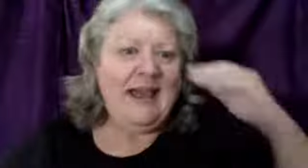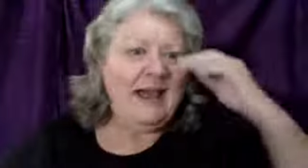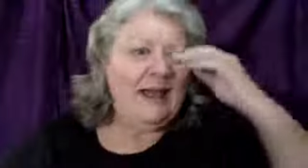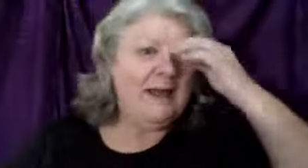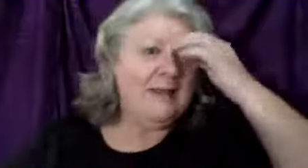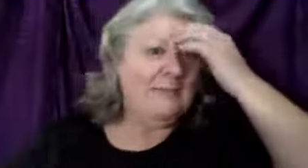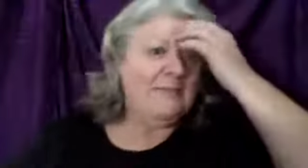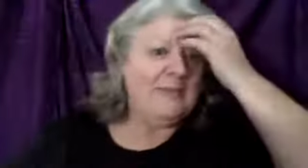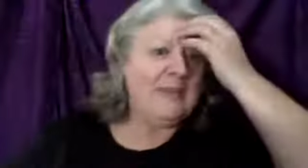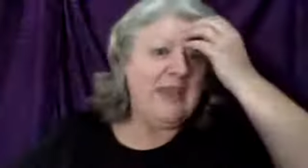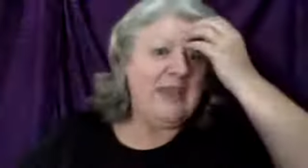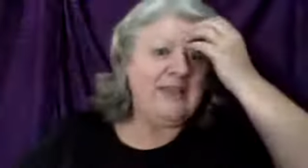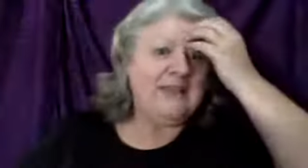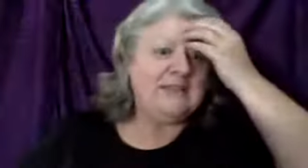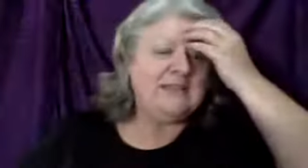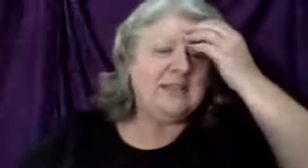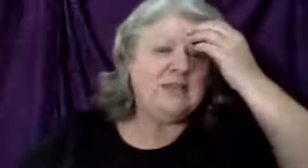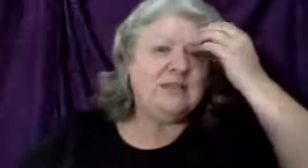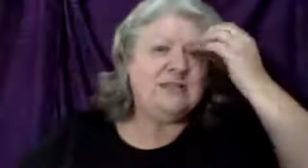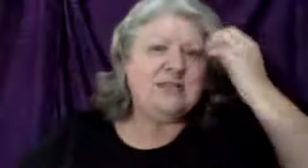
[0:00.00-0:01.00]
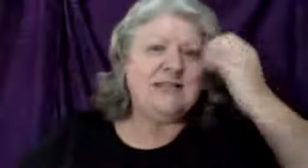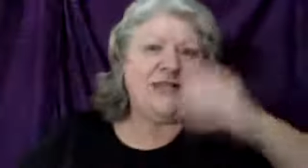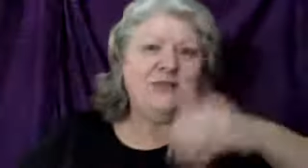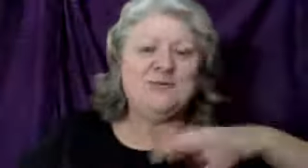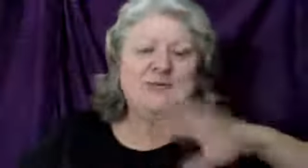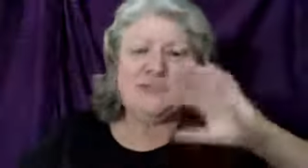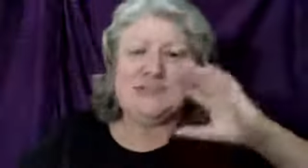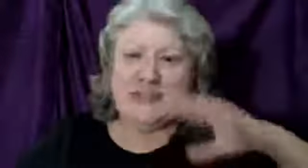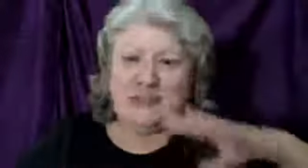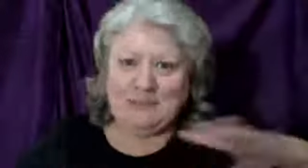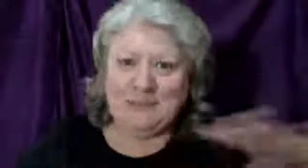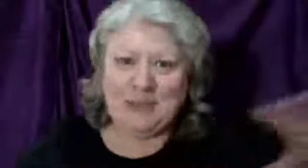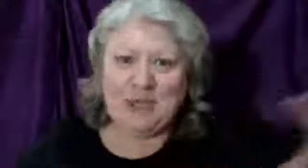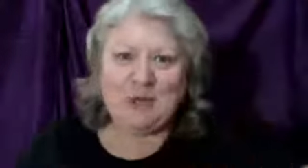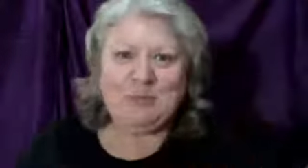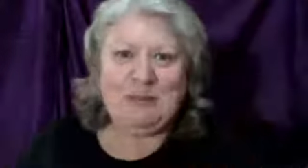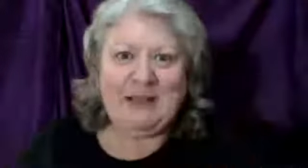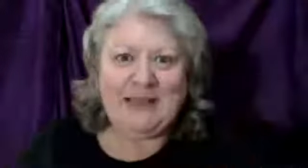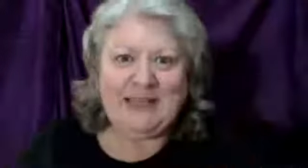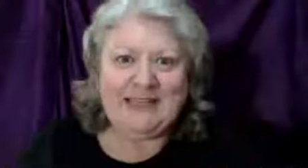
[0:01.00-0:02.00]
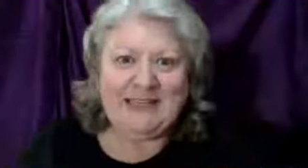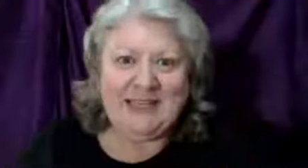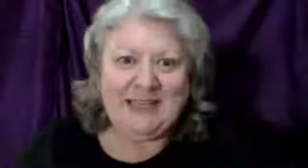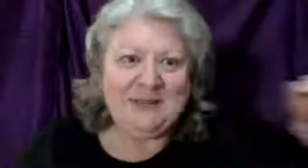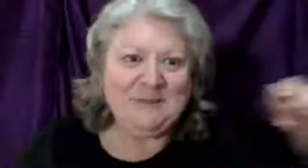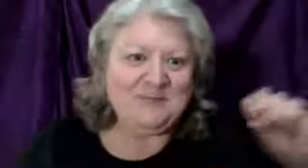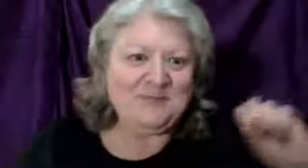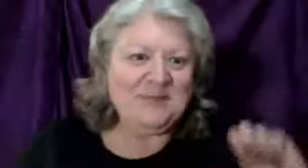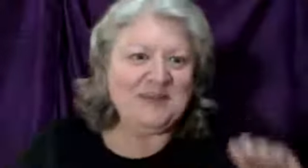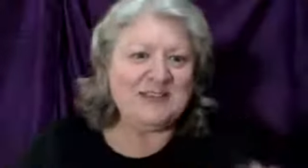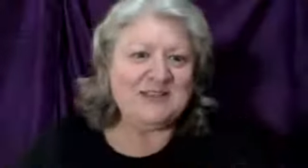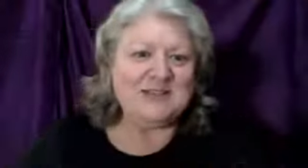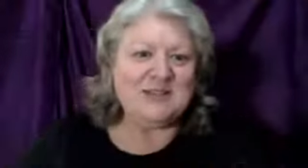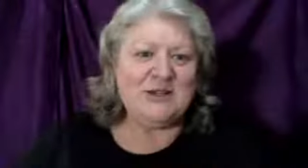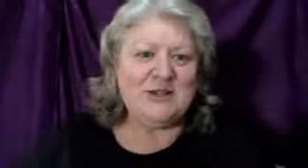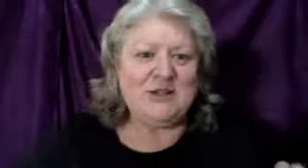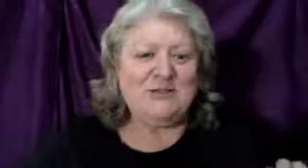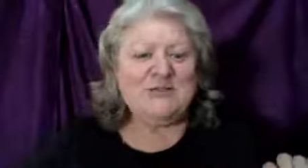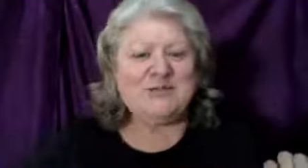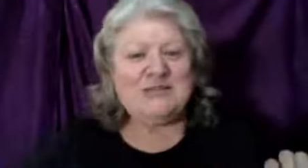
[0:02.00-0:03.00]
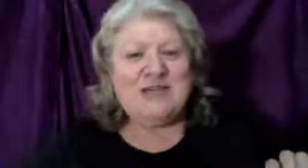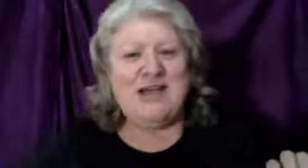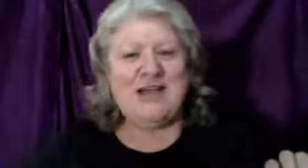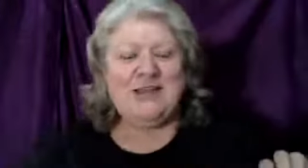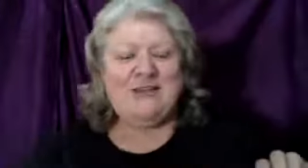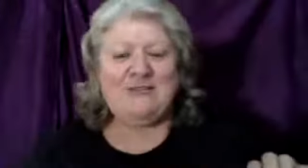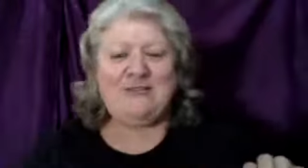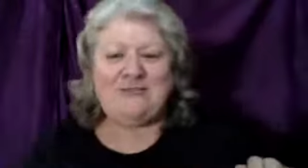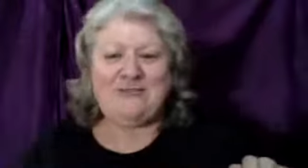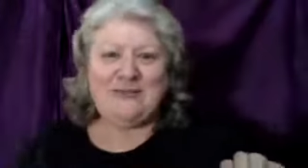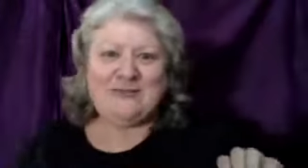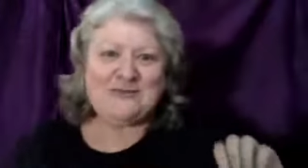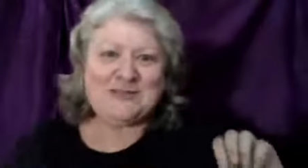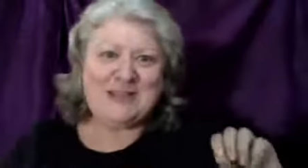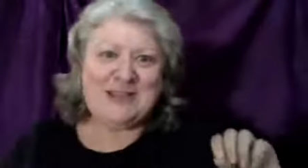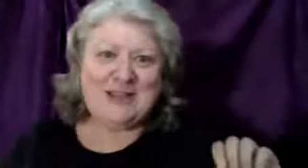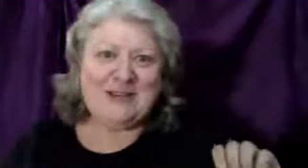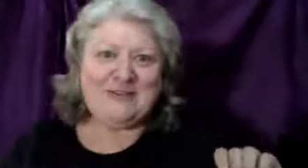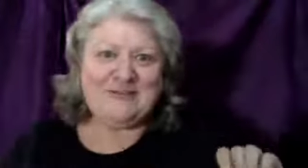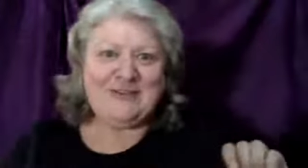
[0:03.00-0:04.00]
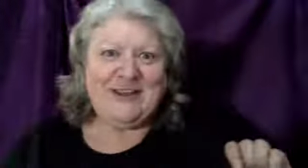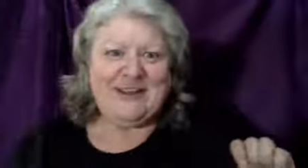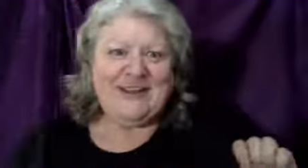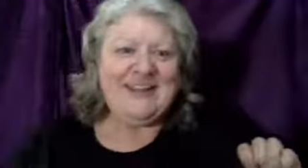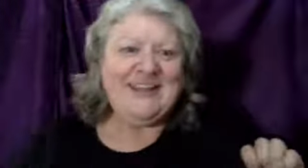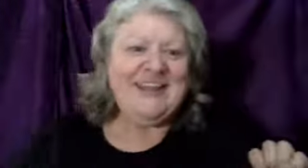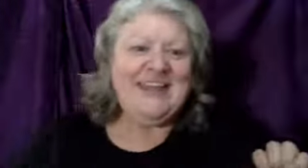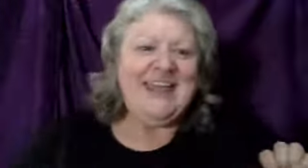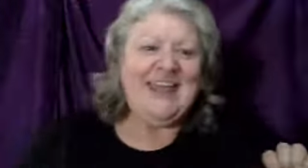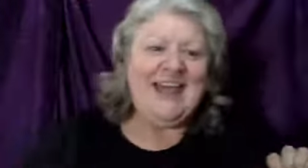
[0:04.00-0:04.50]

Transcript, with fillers: Um, and so today was the let me go play day. So it was kind of it was kind of fun.